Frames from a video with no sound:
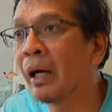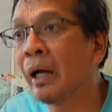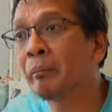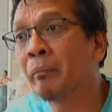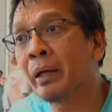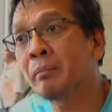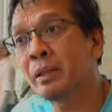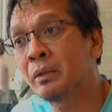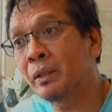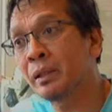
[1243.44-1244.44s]
I might
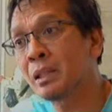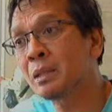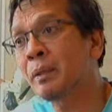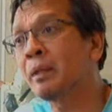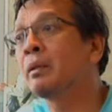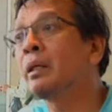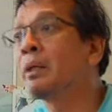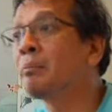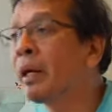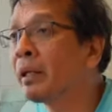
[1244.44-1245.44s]
be doing this, but
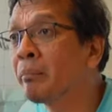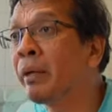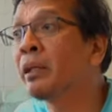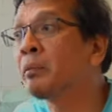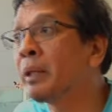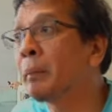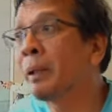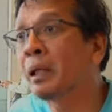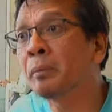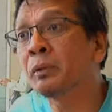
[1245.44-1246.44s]
it might not be
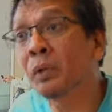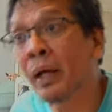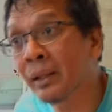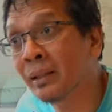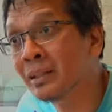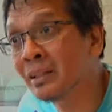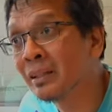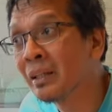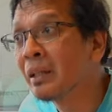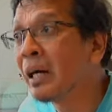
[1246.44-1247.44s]
applicable to others.
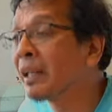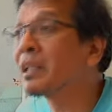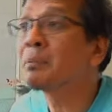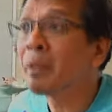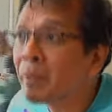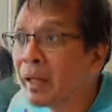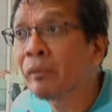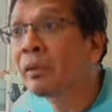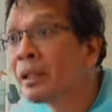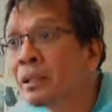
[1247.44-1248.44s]
Others may be
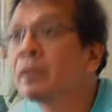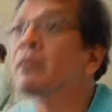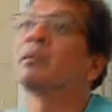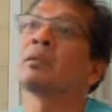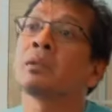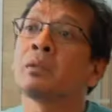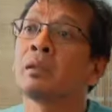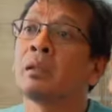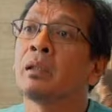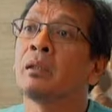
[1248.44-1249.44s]
education, you know.
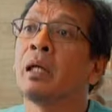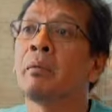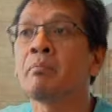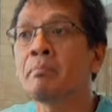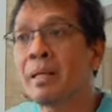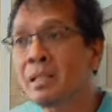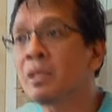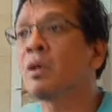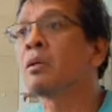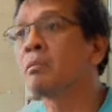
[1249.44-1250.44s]
So I'm
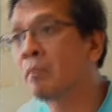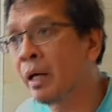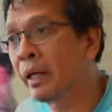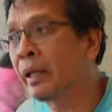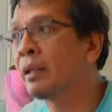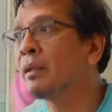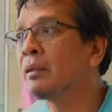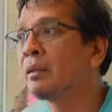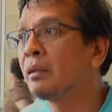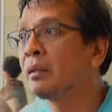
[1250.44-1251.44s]
basing on my
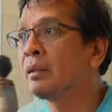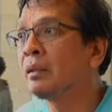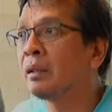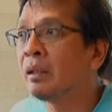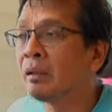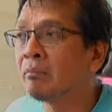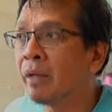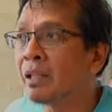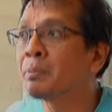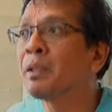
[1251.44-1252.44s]

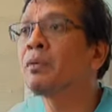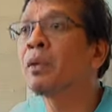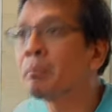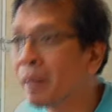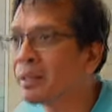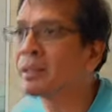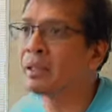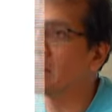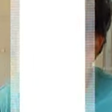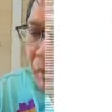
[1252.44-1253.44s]
experience with my
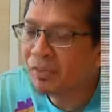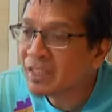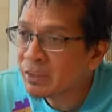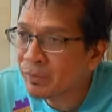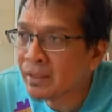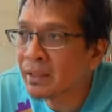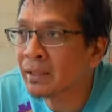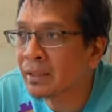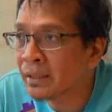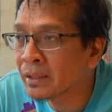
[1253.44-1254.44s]
son. The first phase is
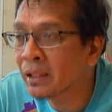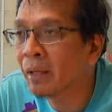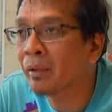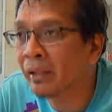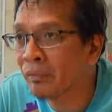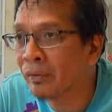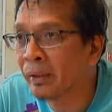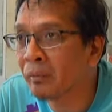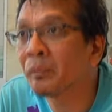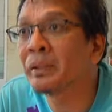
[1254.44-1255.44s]
setting up a
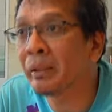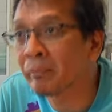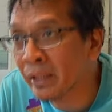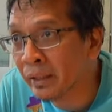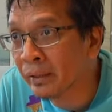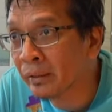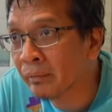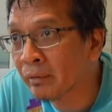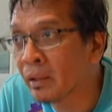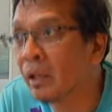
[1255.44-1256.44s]
cafe, which I'm done.
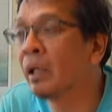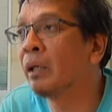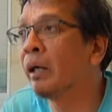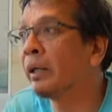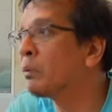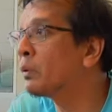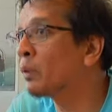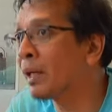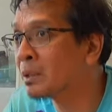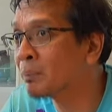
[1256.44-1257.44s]
I don't want
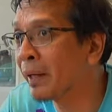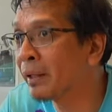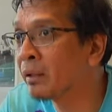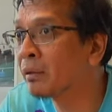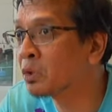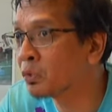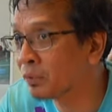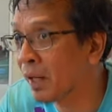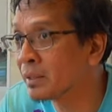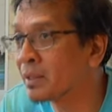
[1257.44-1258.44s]
to expand too
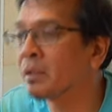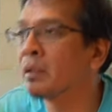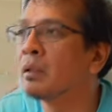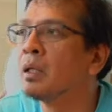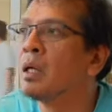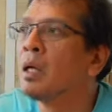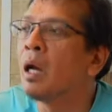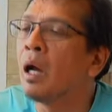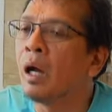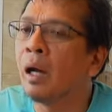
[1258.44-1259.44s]
fast, you
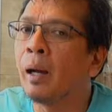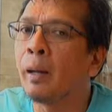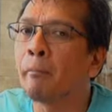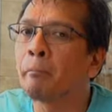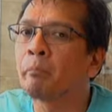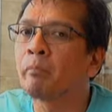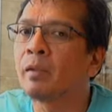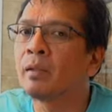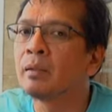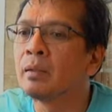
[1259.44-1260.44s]
know.
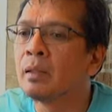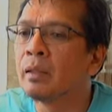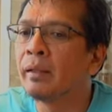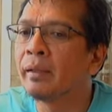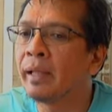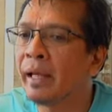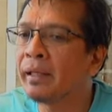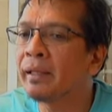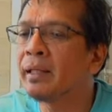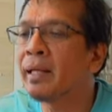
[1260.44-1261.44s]

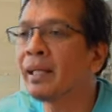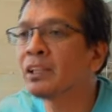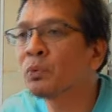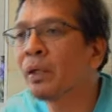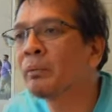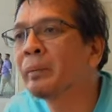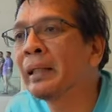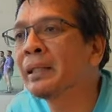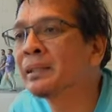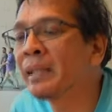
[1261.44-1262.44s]
Then the next one will
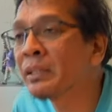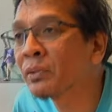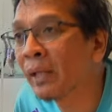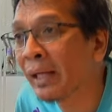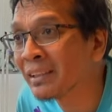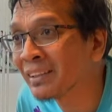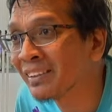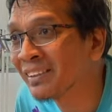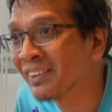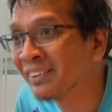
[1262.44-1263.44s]
be a centralized
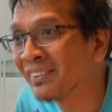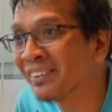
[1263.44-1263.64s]
kitchen.